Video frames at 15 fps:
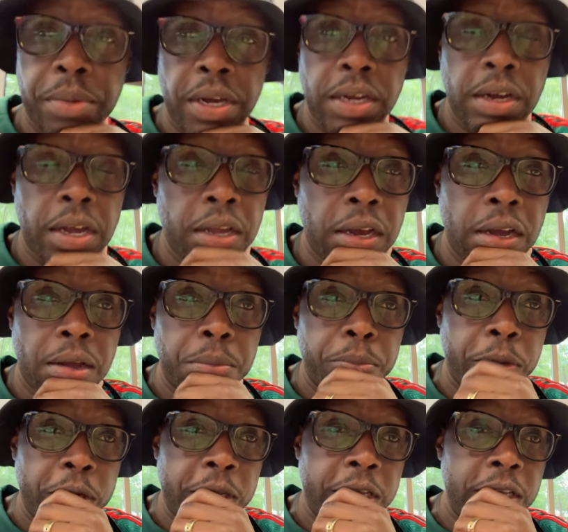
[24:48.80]
bike hire
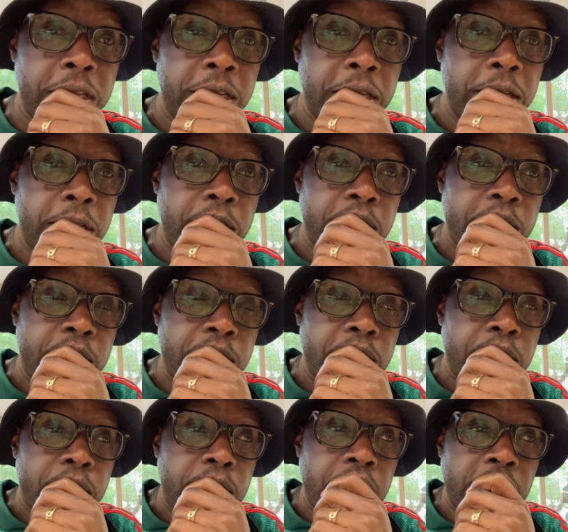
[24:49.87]
company
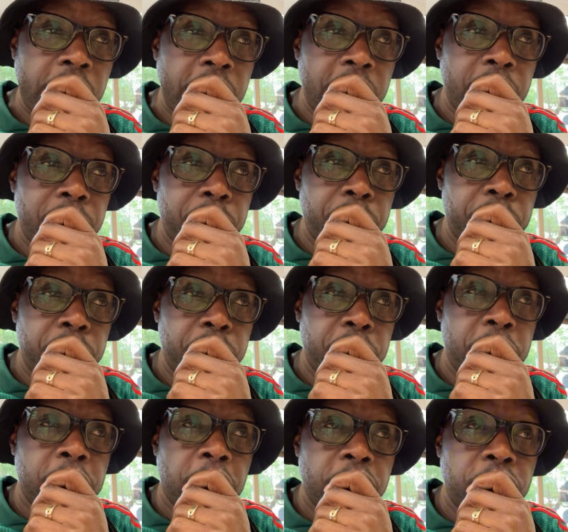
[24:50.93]

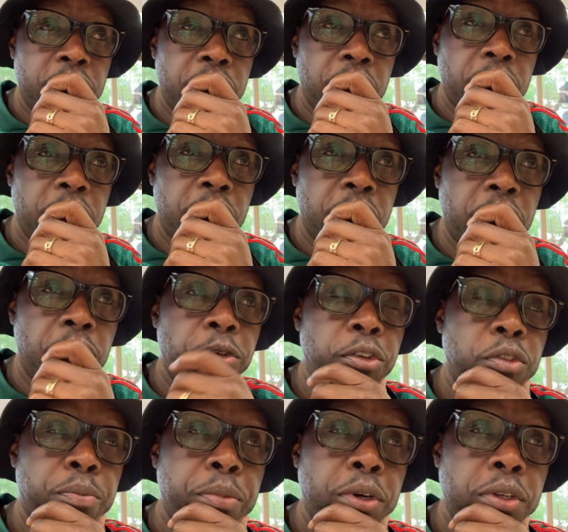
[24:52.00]
does not
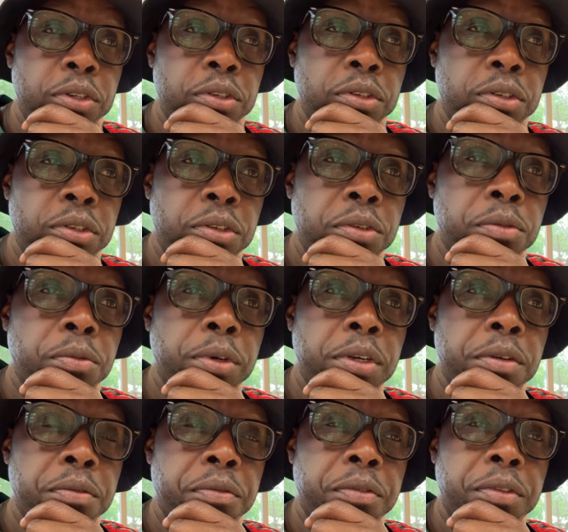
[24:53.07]
correspond
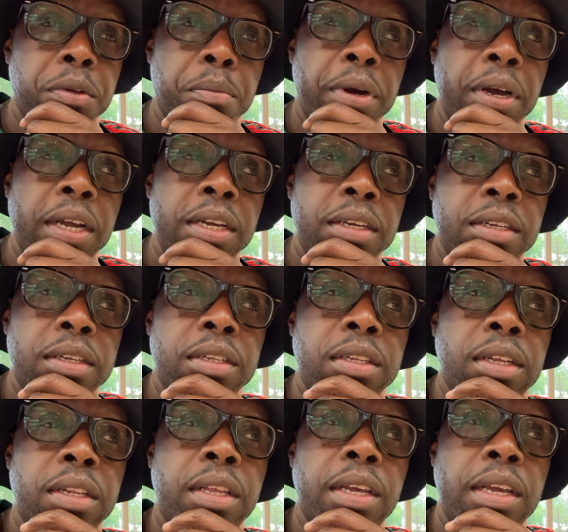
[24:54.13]
with the bike
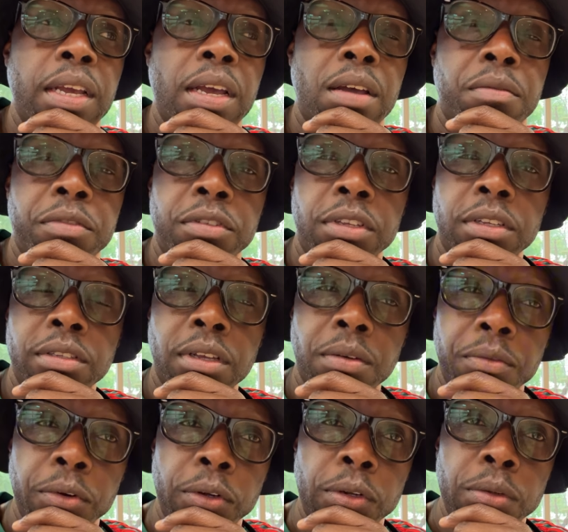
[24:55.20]
that they have set up
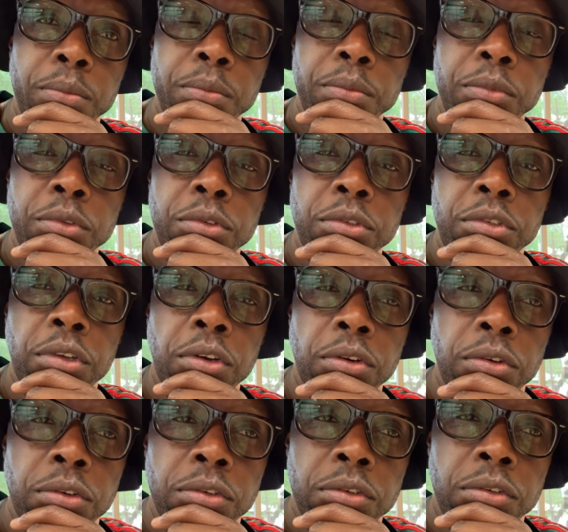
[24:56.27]
for them. So
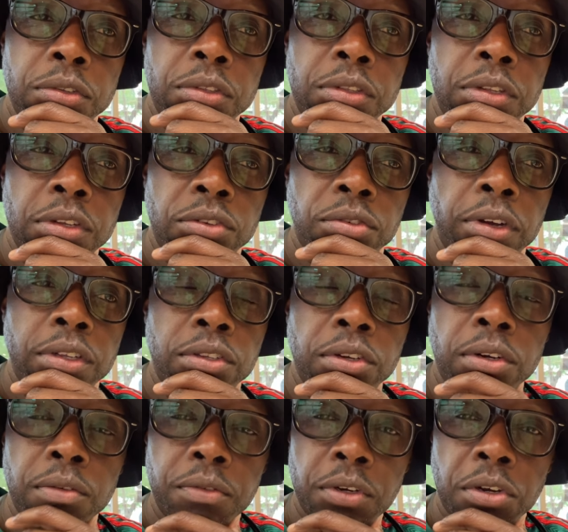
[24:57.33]
they're trying to
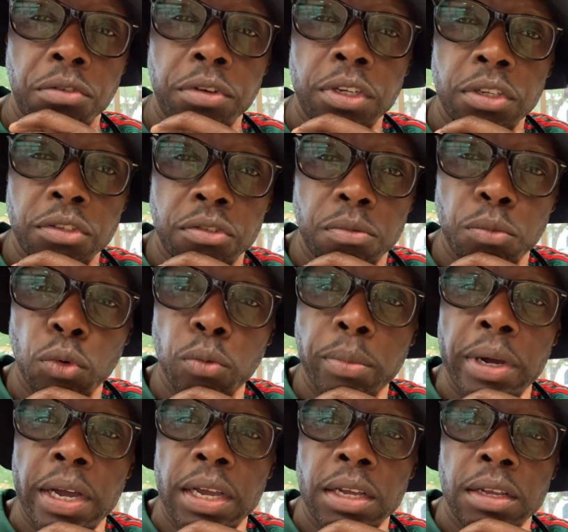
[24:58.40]
offer Karina a small
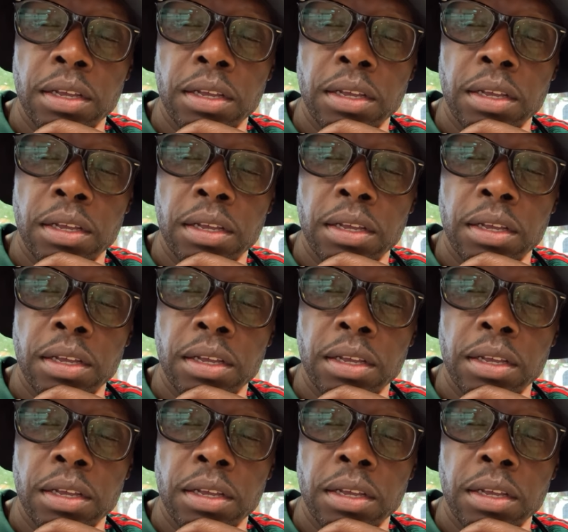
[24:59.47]
bike,